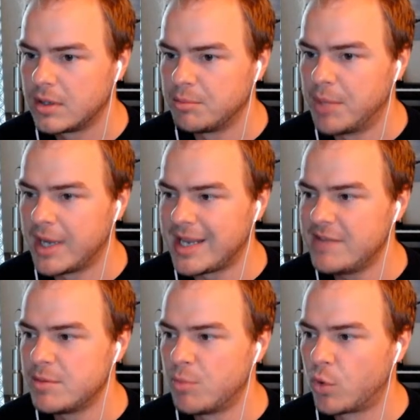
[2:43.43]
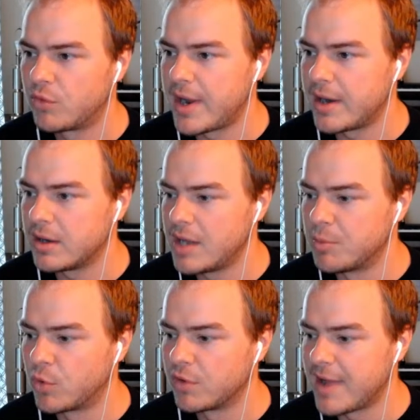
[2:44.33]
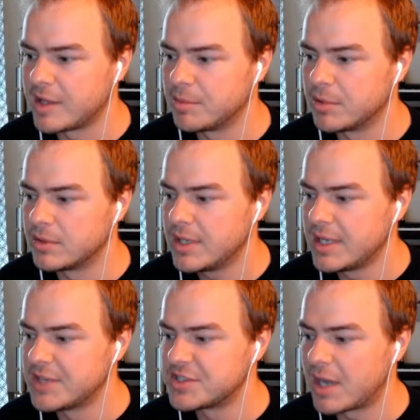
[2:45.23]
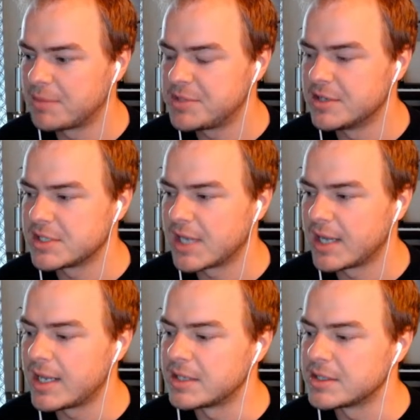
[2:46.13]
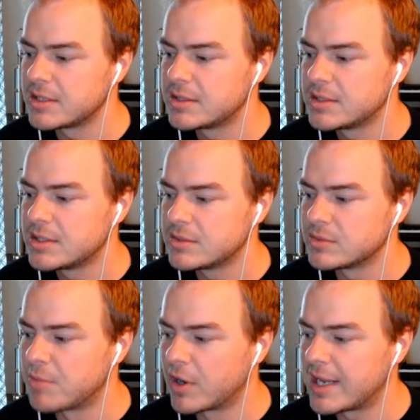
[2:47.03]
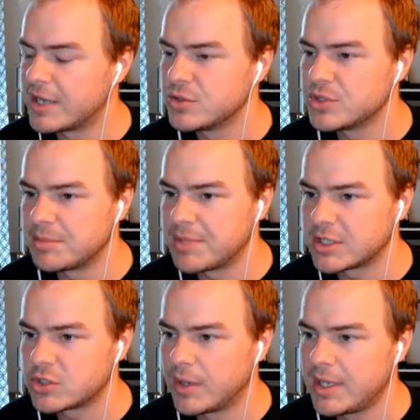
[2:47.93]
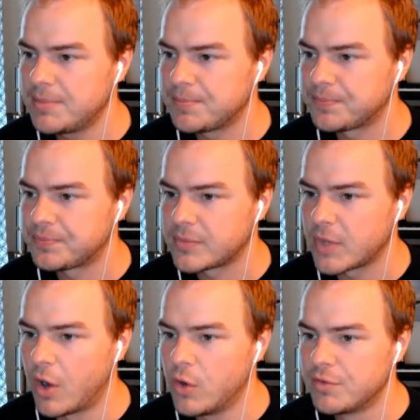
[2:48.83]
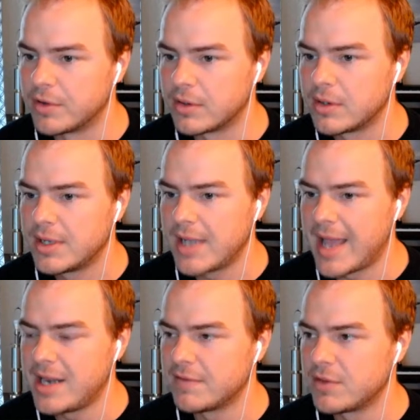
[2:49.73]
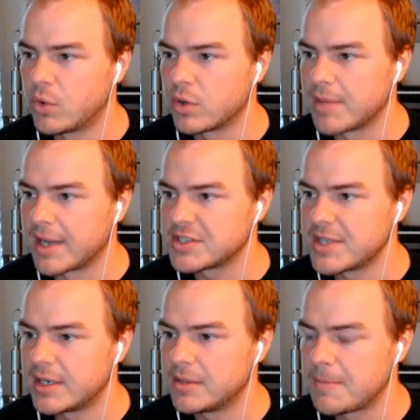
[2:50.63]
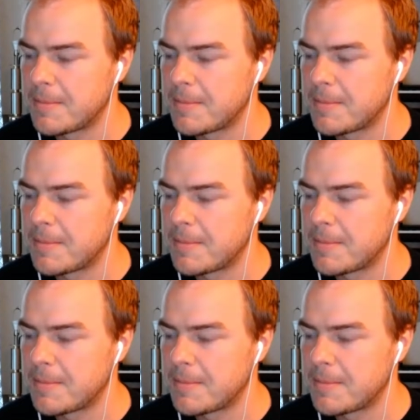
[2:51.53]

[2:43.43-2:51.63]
but even more rare and more valuable is a top-tier tight end, with Mark Andrews at pick 20 over any of the quarterbacks there.